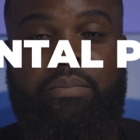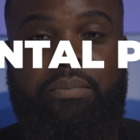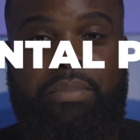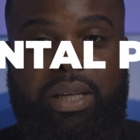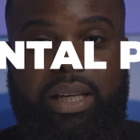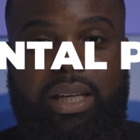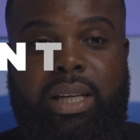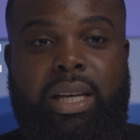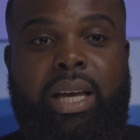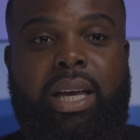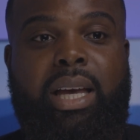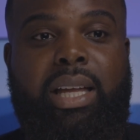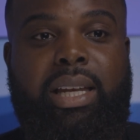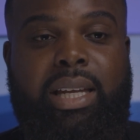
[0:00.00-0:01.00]
be
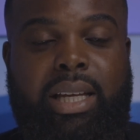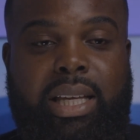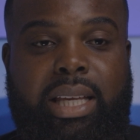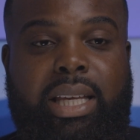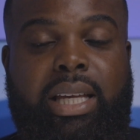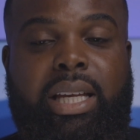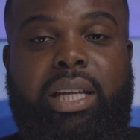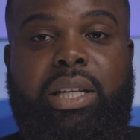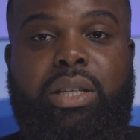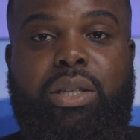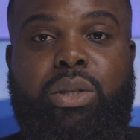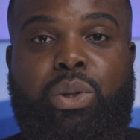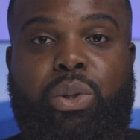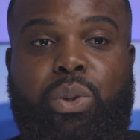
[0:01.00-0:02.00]
the key
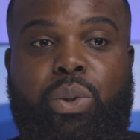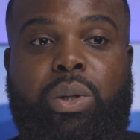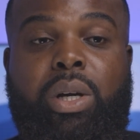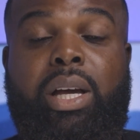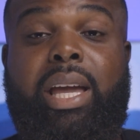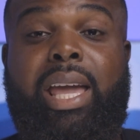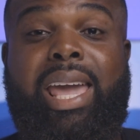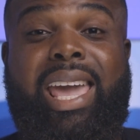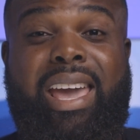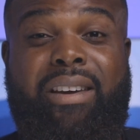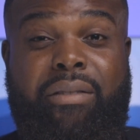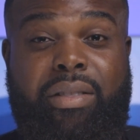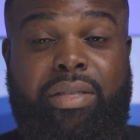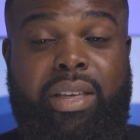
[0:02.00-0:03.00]
to
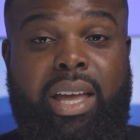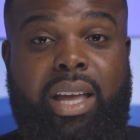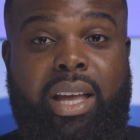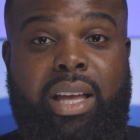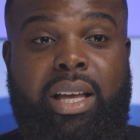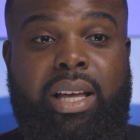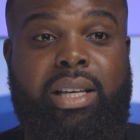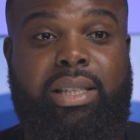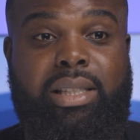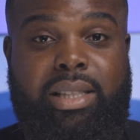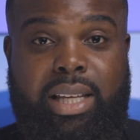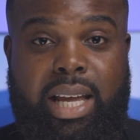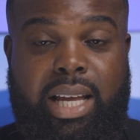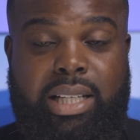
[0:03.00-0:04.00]
everything
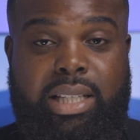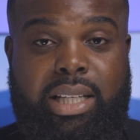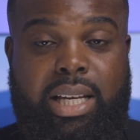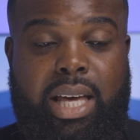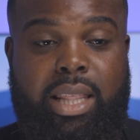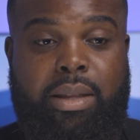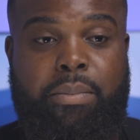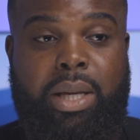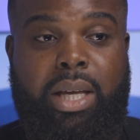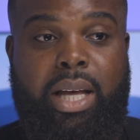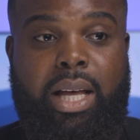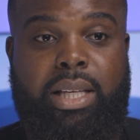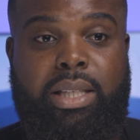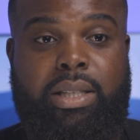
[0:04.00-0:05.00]
staying together.
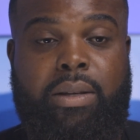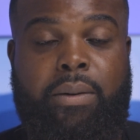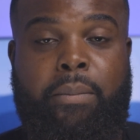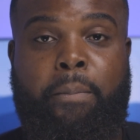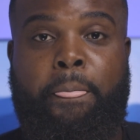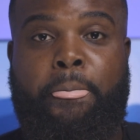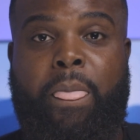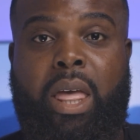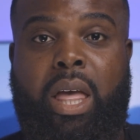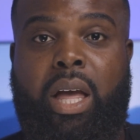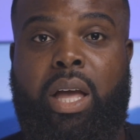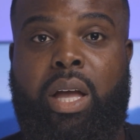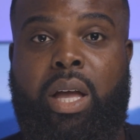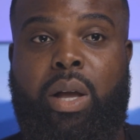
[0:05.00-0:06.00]
Because
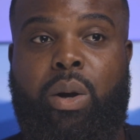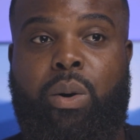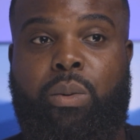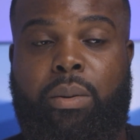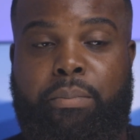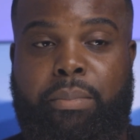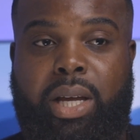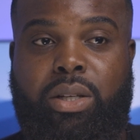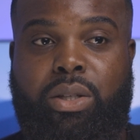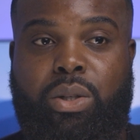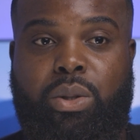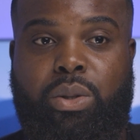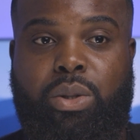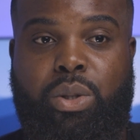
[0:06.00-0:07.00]
with
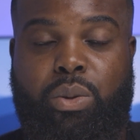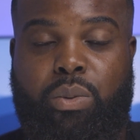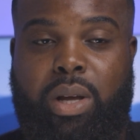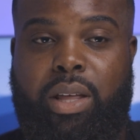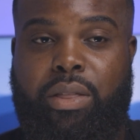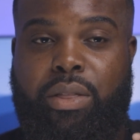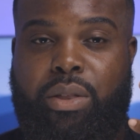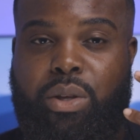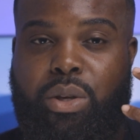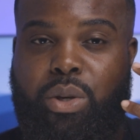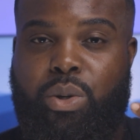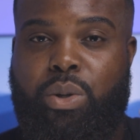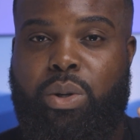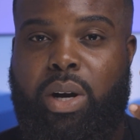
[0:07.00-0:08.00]
mental strength,
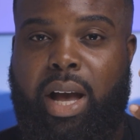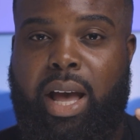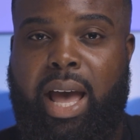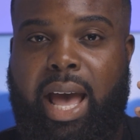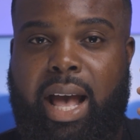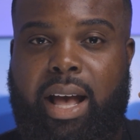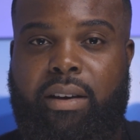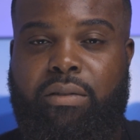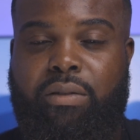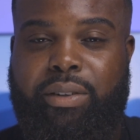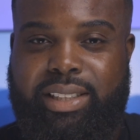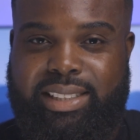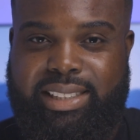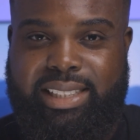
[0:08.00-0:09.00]
you will have
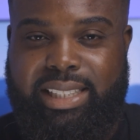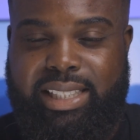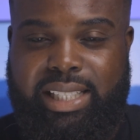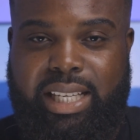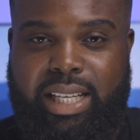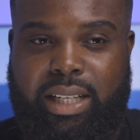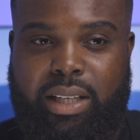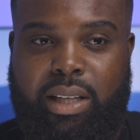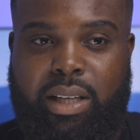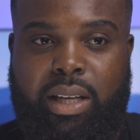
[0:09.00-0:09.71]
resilient.